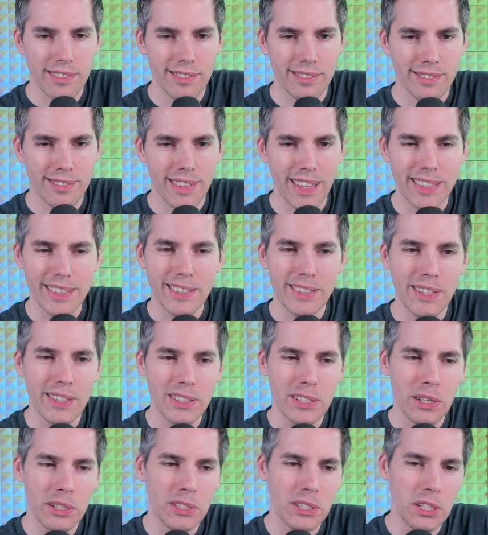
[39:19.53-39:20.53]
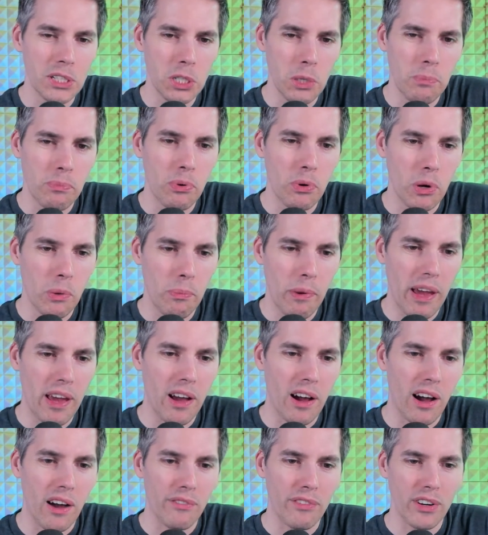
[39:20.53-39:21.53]
That's such a poor
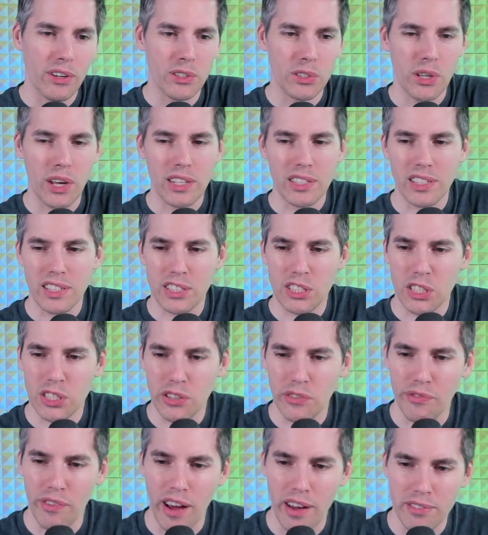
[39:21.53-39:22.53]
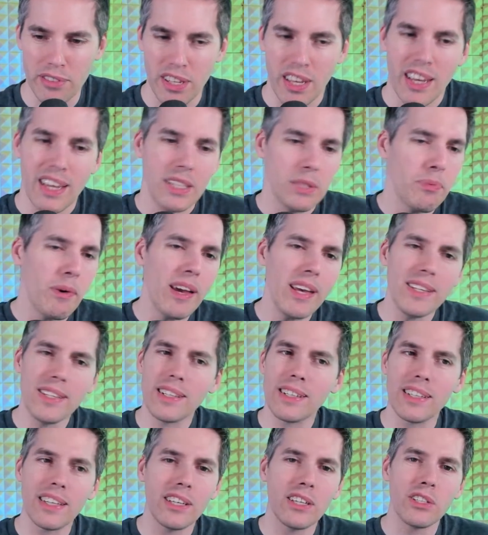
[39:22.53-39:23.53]
payoff. And also, it's just a 5. It's
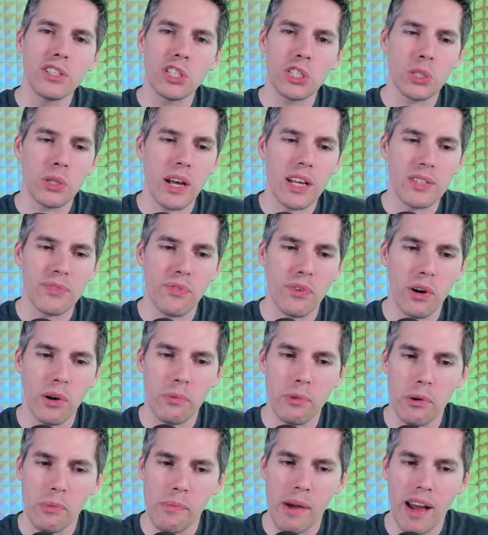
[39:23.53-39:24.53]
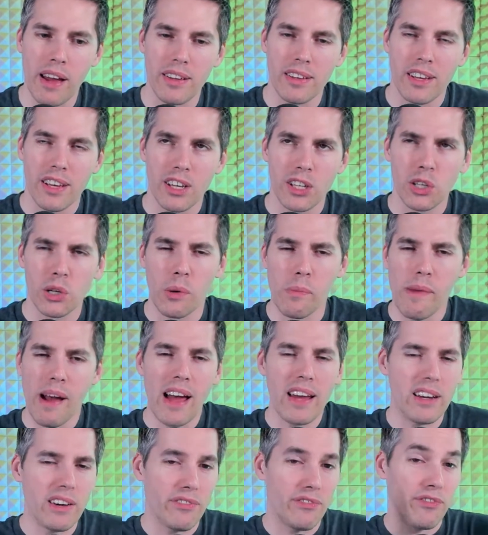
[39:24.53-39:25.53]
basically you just transform your your
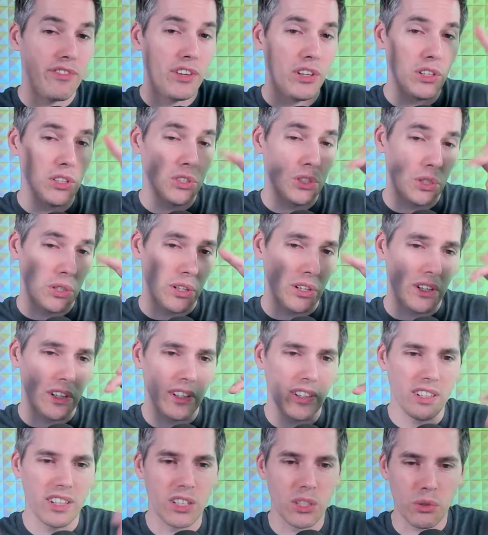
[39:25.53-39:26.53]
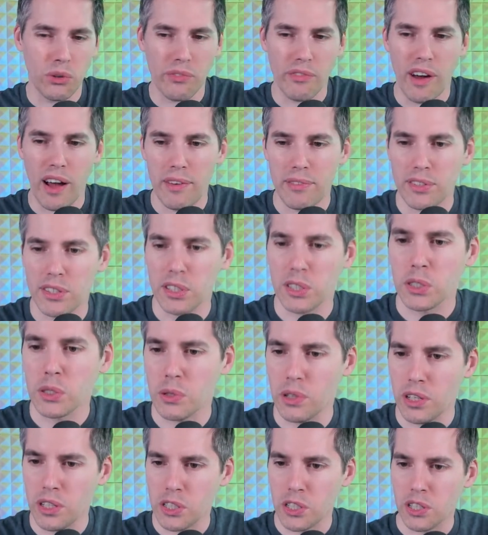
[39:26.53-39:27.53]
mana filter into a 5/6
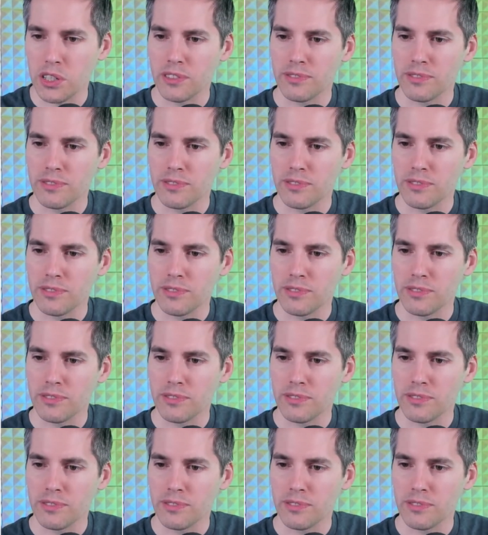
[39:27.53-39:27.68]
creature.